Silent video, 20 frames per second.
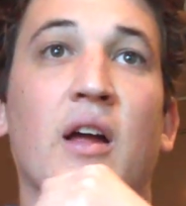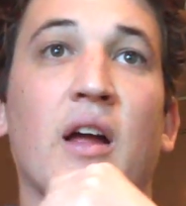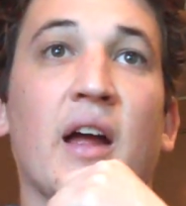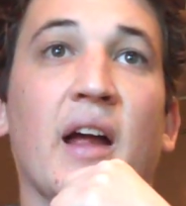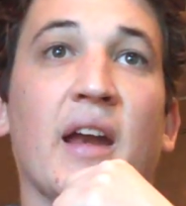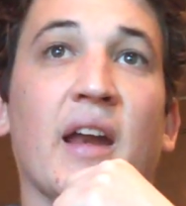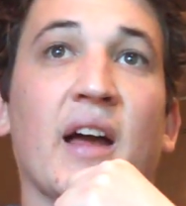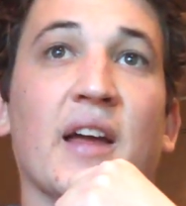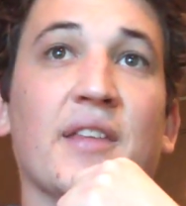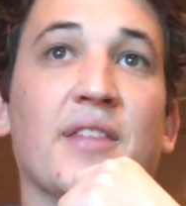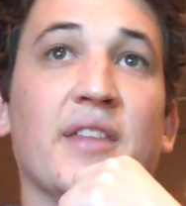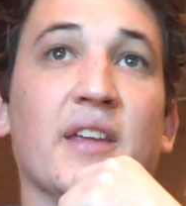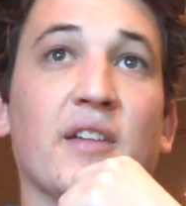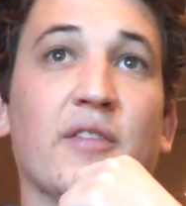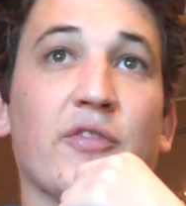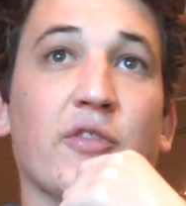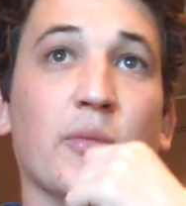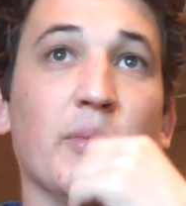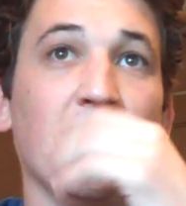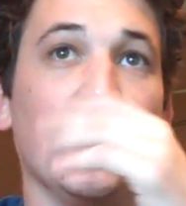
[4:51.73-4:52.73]
And I think
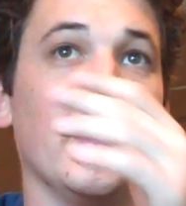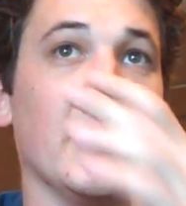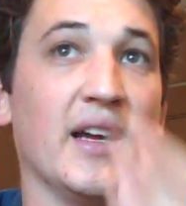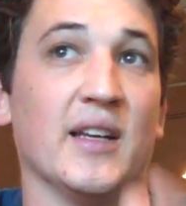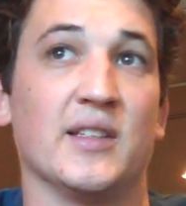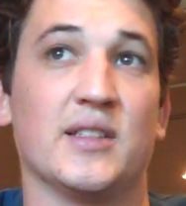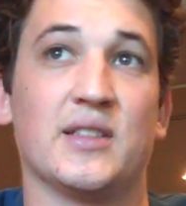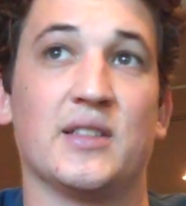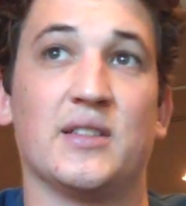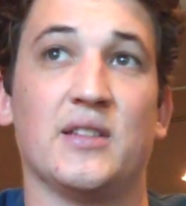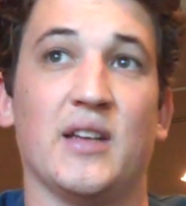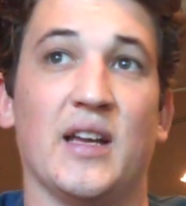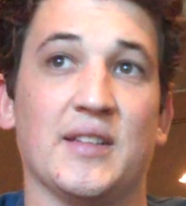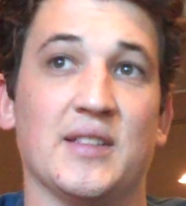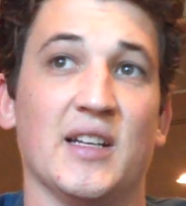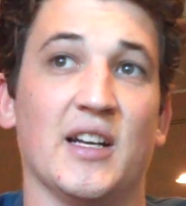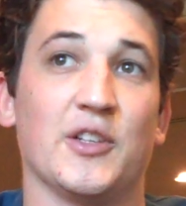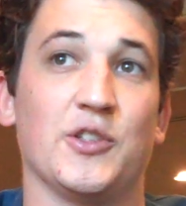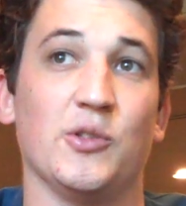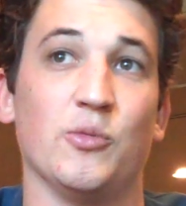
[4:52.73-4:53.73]
for me, that's, as
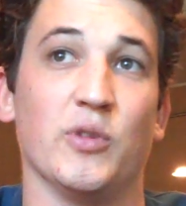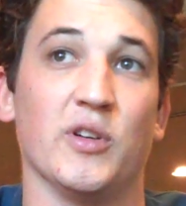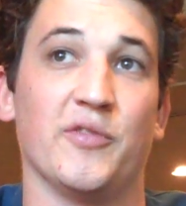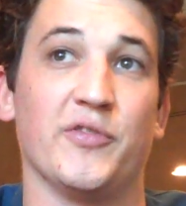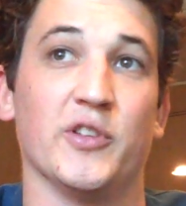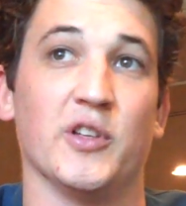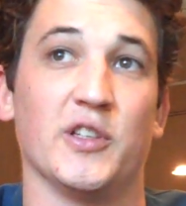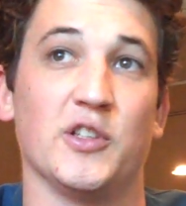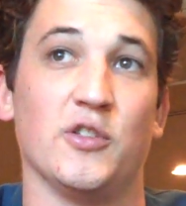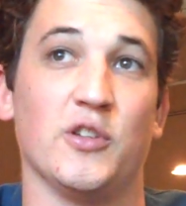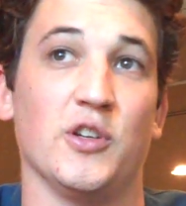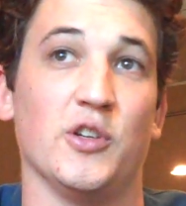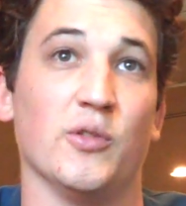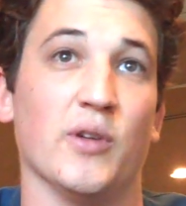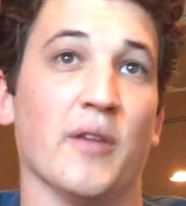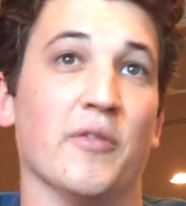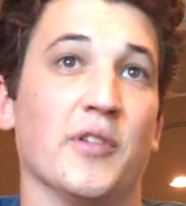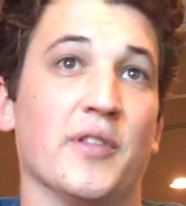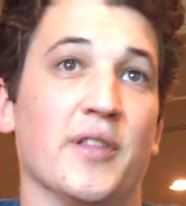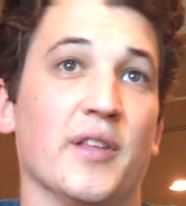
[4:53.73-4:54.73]
an actor, you want to feel like you can do
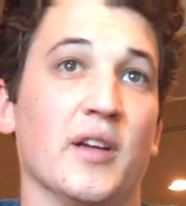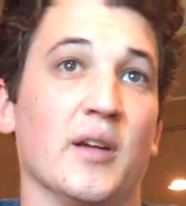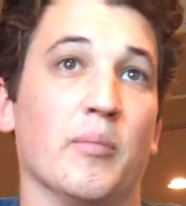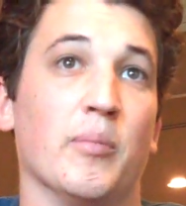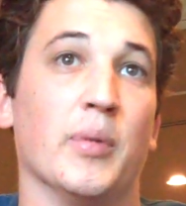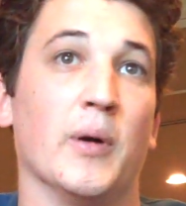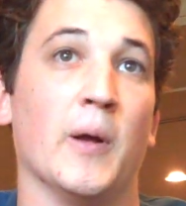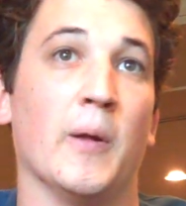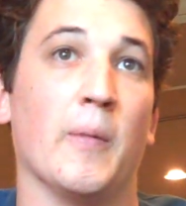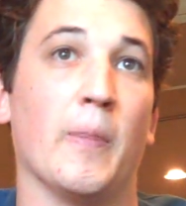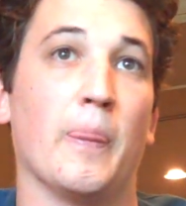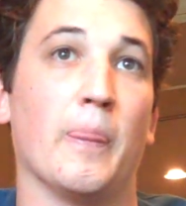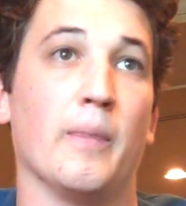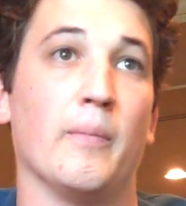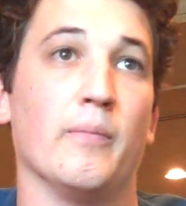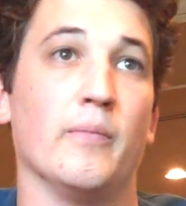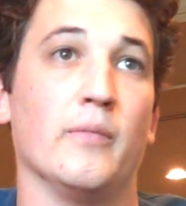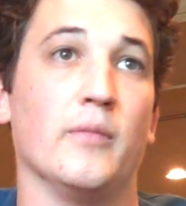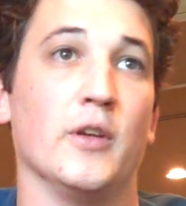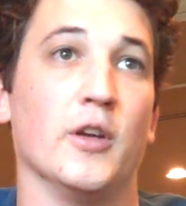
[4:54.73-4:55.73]
everything, but
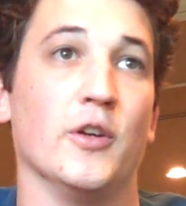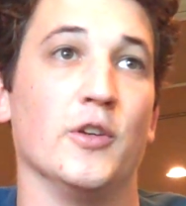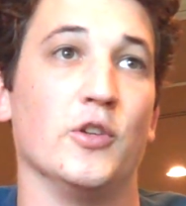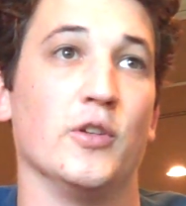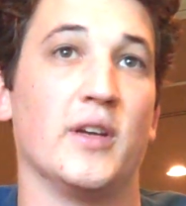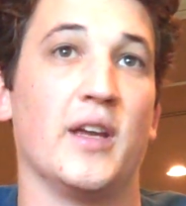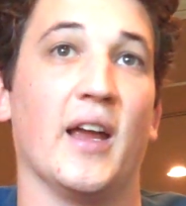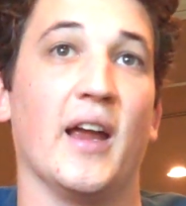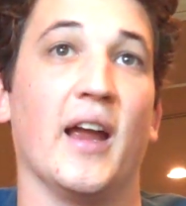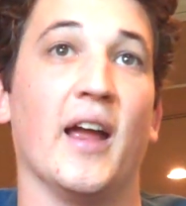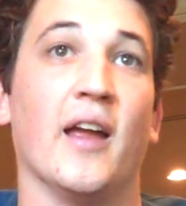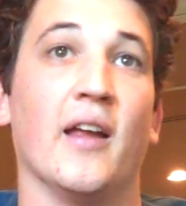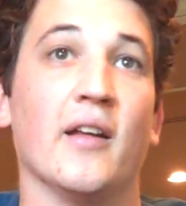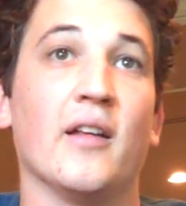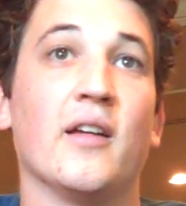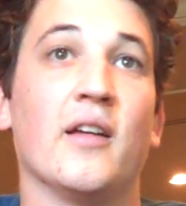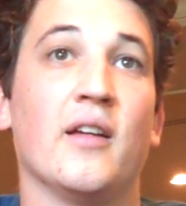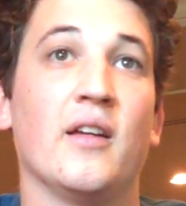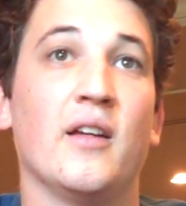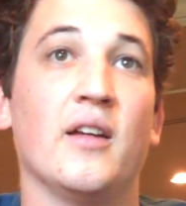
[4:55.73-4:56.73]
you can't.
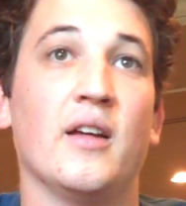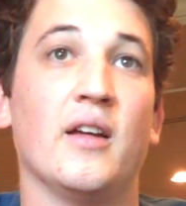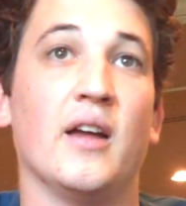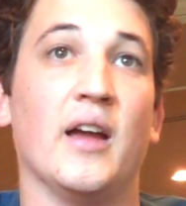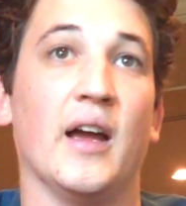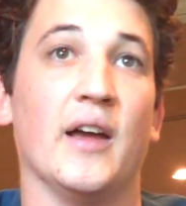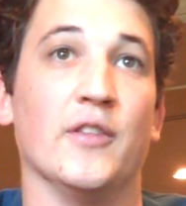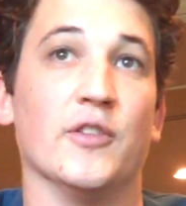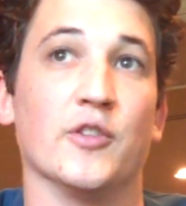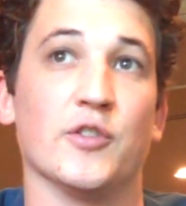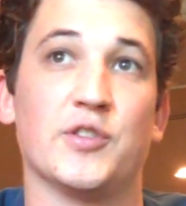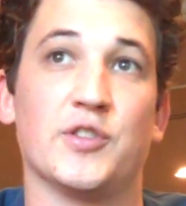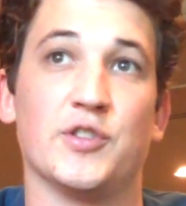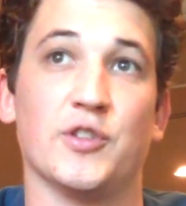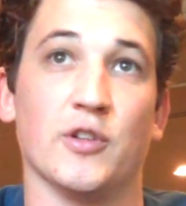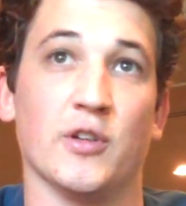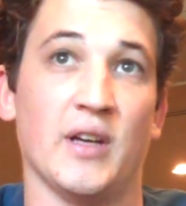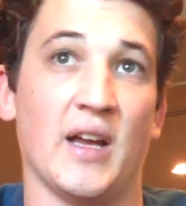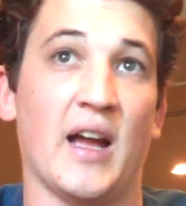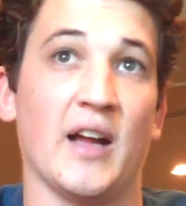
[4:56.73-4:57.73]
And there's
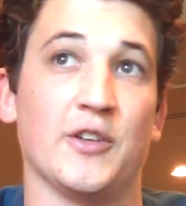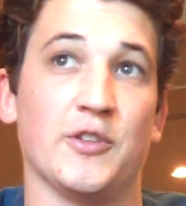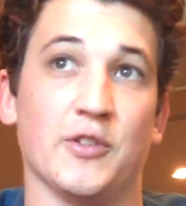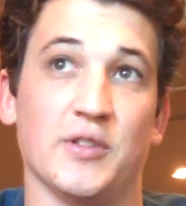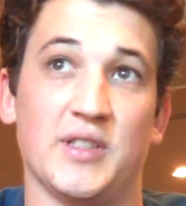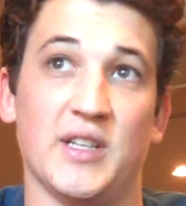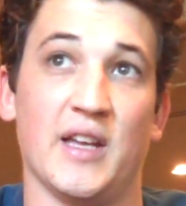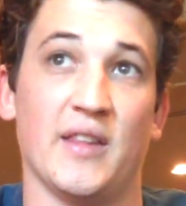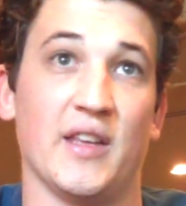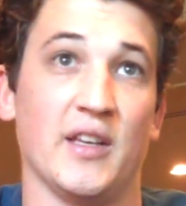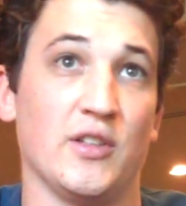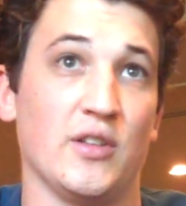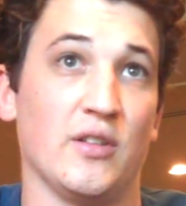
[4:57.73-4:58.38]
certain actors, that